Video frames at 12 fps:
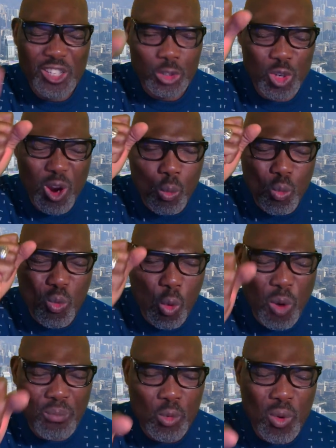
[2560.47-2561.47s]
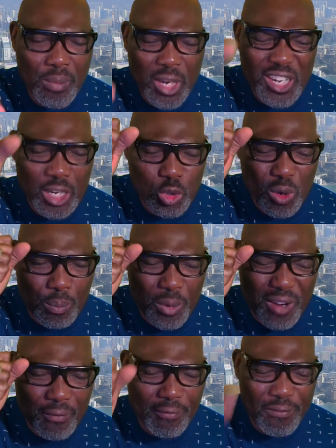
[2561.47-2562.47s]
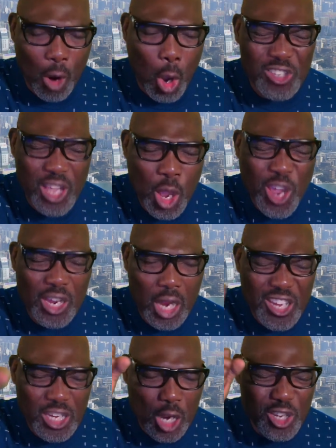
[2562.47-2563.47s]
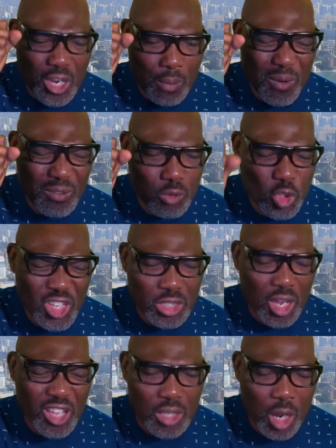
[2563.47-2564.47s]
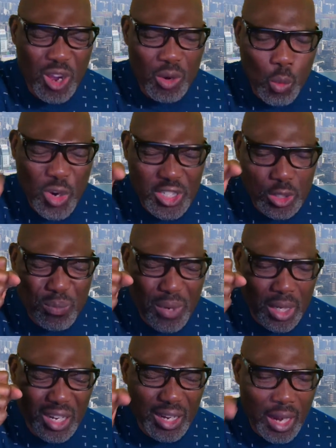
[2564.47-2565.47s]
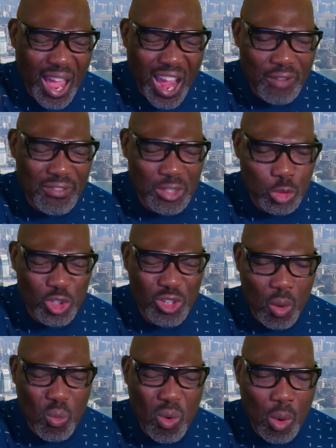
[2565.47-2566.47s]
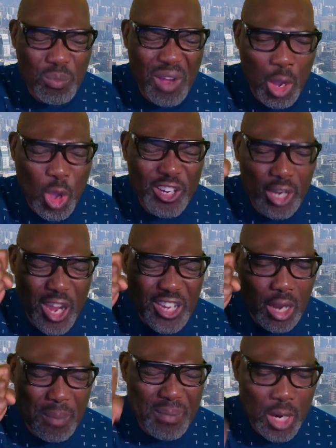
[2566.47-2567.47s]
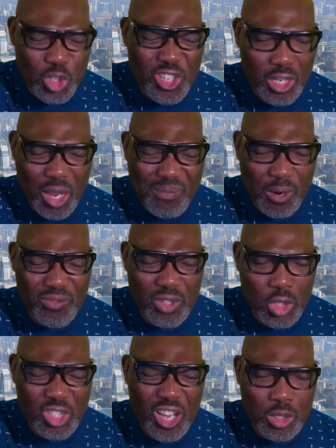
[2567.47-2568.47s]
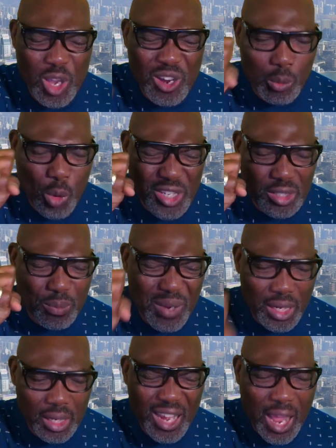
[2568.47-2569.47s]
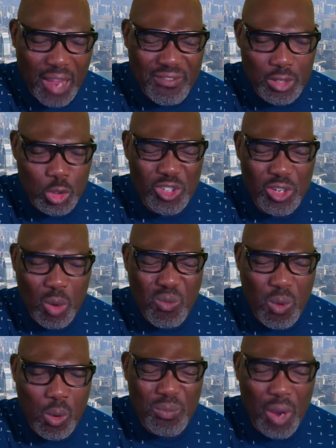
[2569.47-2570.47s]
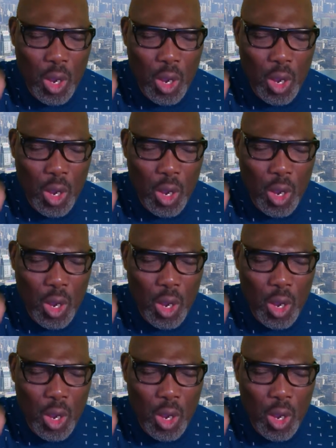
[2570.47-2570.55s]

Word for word: Your womb will begin to bring forth. In the name of Jesus, we speak life into your womb. In the mighty name of Jesus, we speak life into your womb.